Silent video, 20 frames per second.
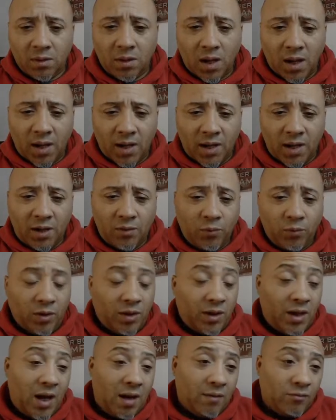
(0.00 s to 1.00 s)
And we're going
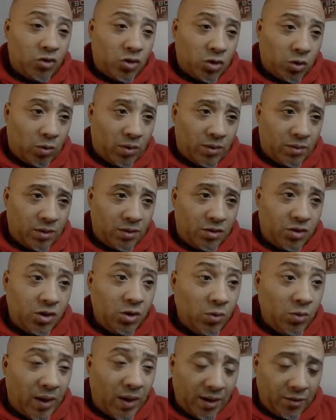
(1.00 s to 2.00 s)
to have Jordan, a
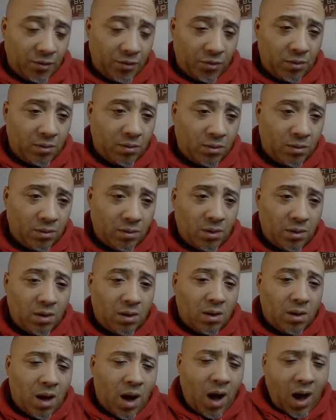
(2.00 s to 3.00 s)
two-hander.
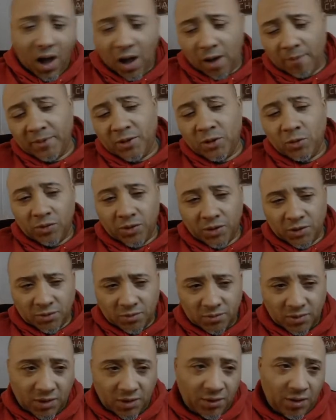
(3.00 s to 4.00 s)
I'll be doing
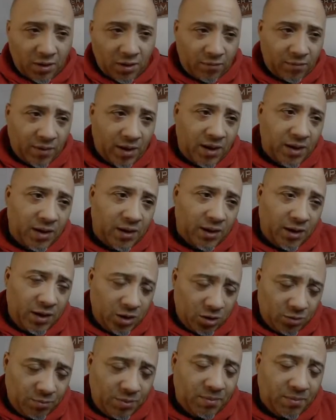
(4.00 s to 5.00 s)
the narrating.
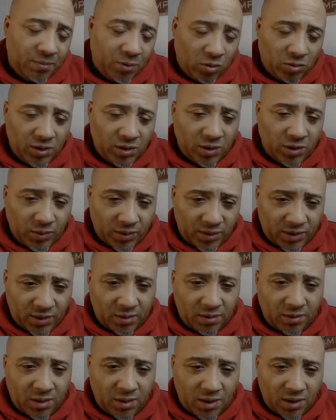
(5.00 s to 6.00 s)
He'll be bowling with
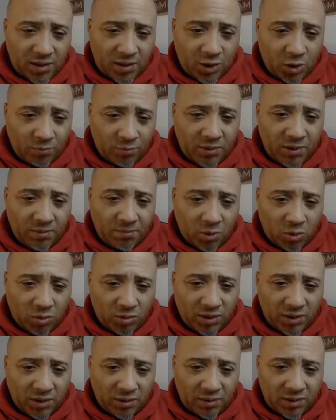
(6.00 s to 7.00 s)
it, and he'll be
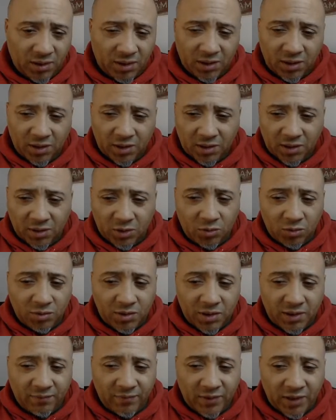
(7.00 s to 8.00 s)
bowling the new
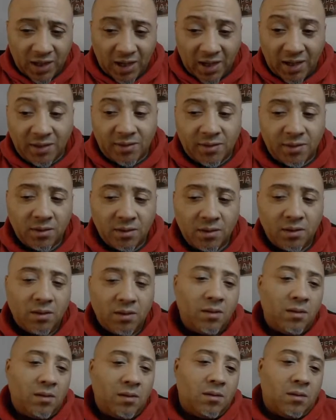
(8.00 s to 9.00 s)
DB8.
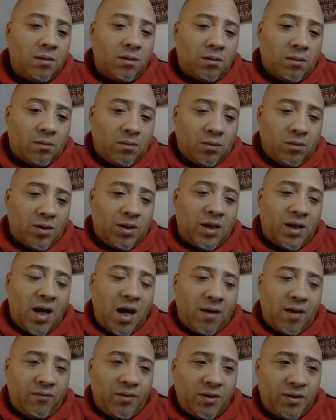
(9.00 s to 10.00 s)
We're going to
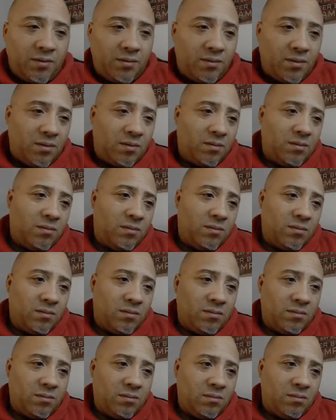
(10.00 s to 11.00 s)
have
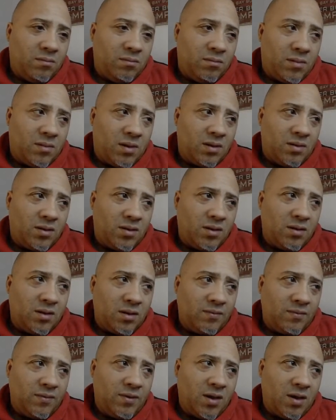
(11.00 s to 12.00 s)
is it
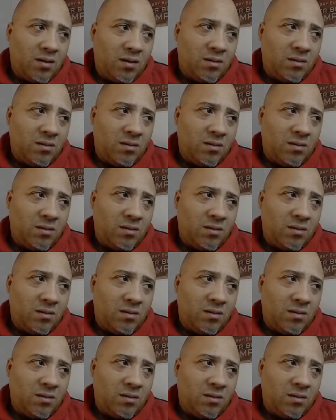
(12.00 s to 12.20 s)
DB8?